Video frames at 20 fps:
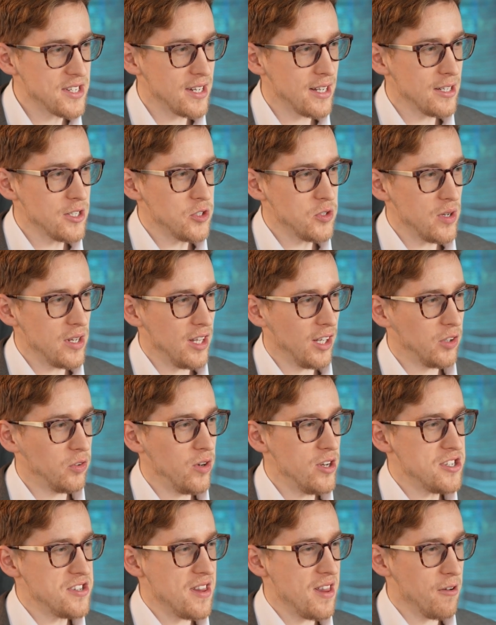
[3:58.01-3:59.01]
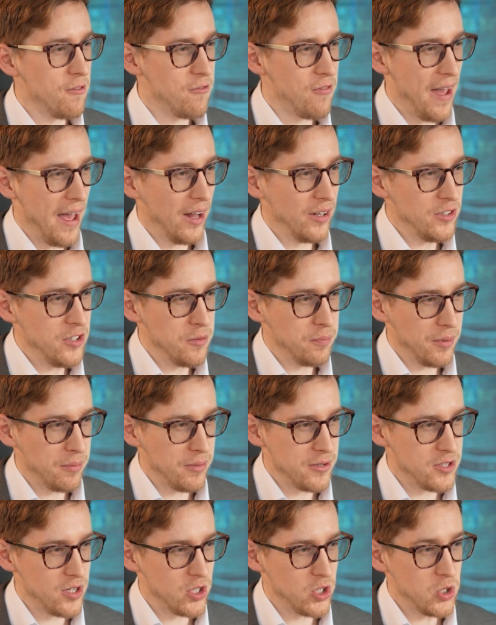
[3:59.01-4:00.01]
cuts to increase the value
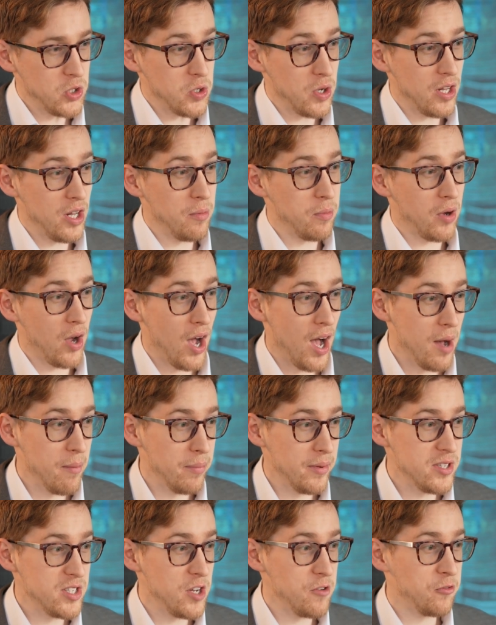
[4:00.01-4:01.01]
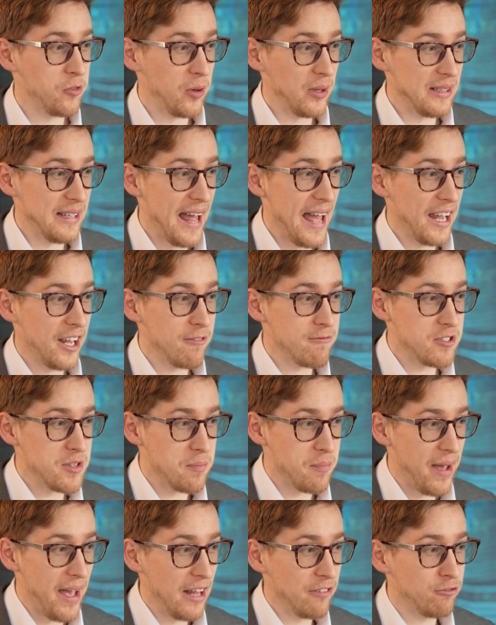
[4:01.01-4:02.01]
proposition to help compensate for a lack of
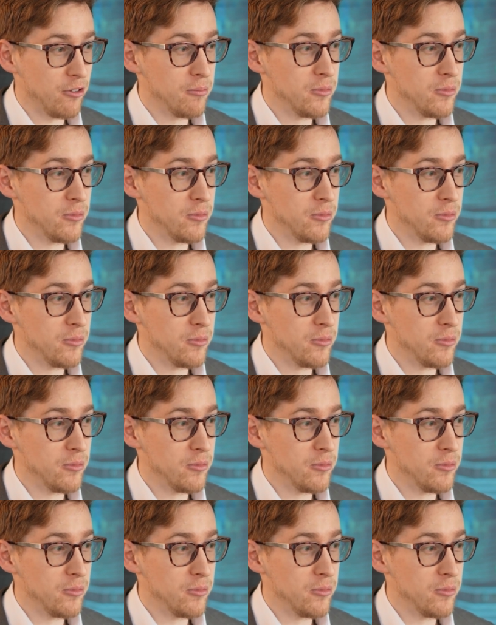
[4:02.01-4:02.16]
demand from